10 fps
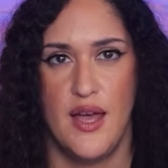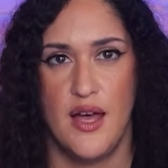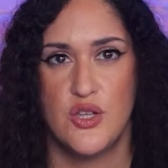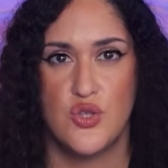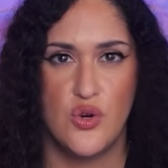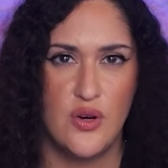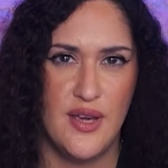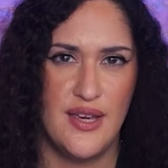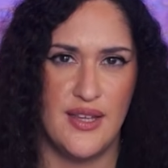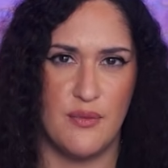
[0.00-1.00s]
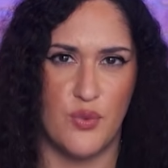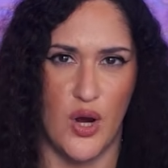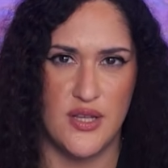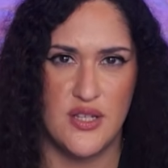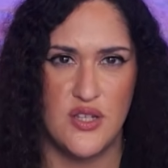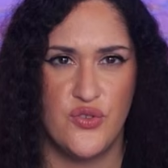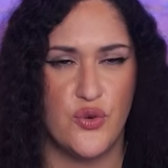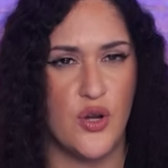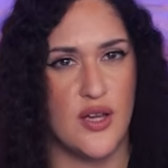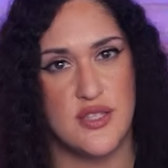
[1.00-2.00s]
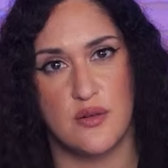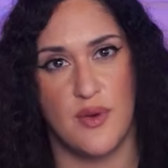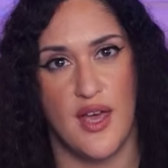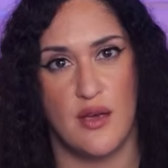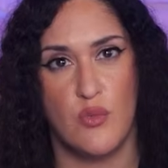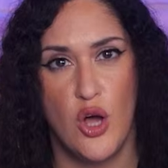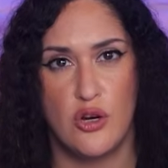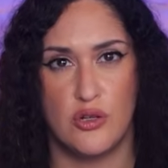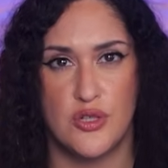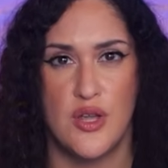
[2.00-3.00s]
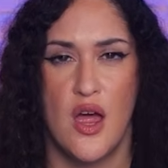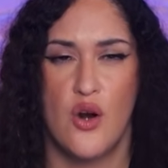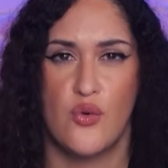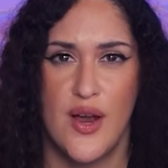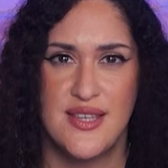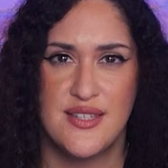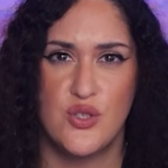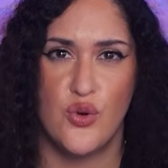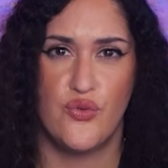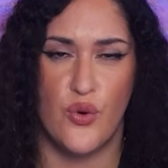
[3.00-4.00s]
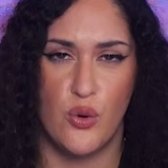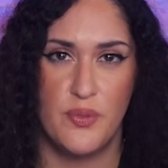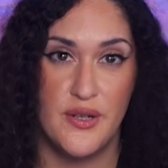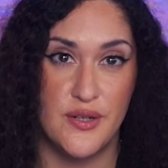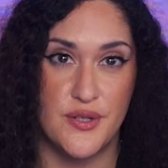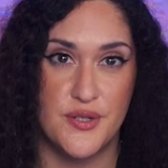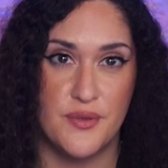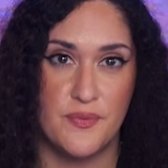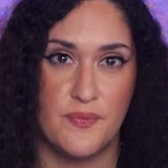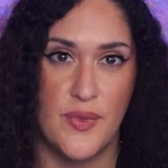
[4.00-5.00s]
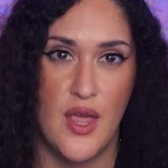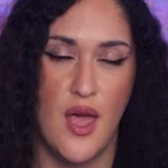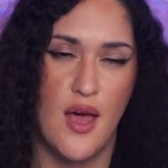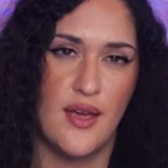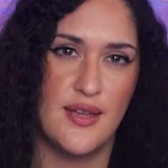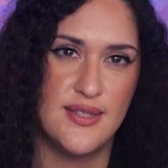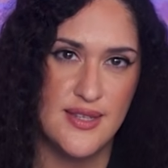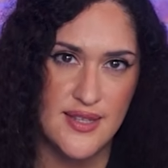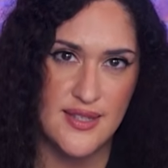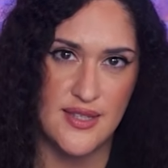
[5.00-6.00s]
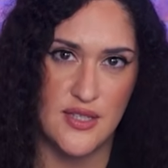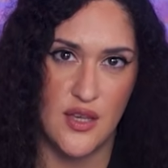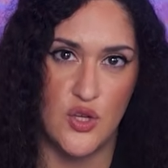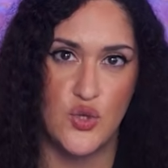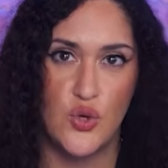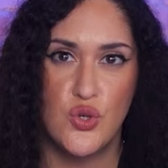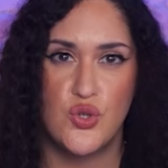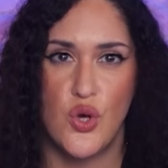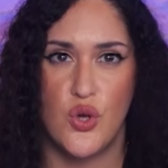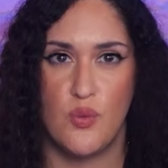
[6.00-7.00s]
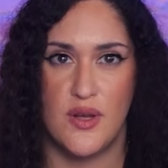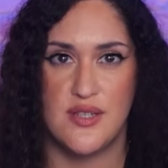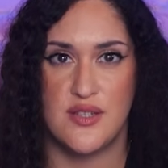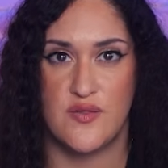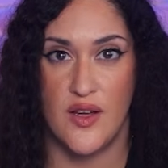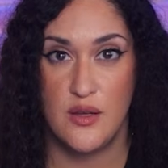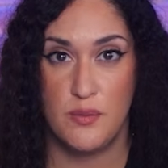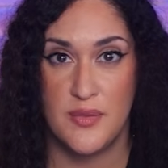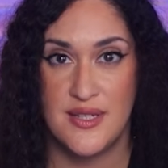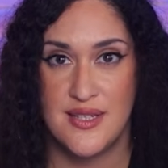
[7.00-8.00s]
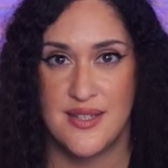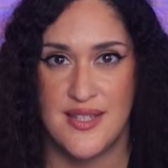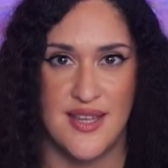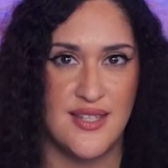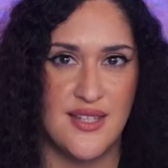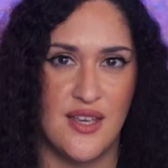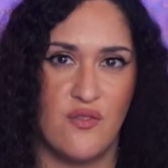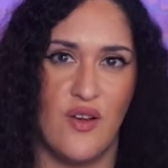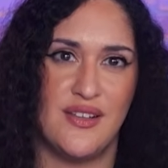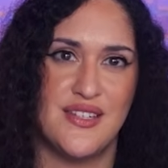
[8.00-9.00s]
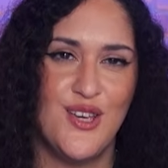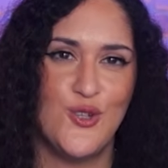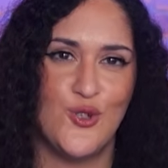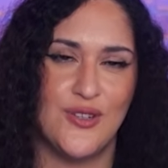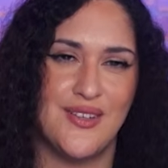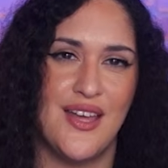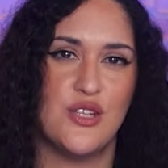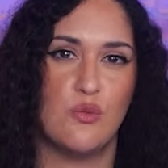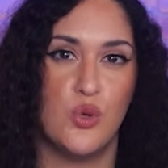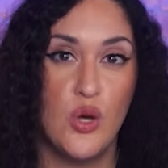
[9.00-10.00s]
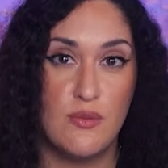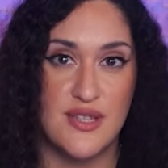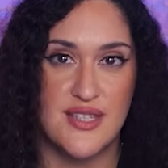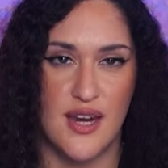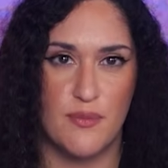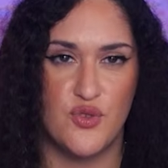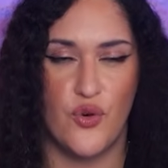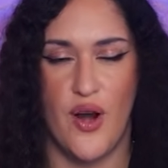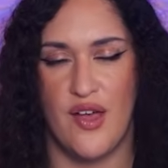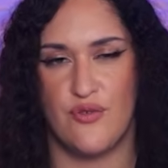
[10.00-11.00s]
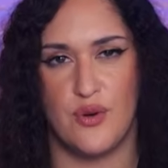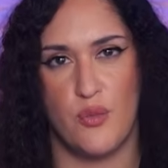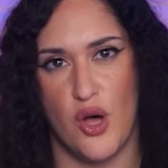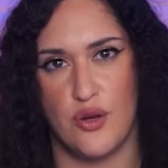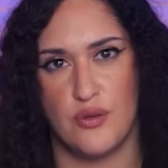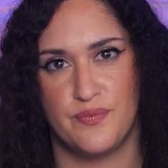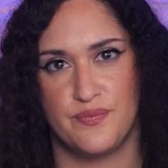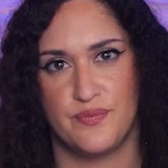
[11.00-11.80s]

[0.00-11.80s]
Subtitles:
A strong ALM process for custom AI models rests on 4 pillars. Consistency ensures documented development, testing, validation, and deployment steps for every model.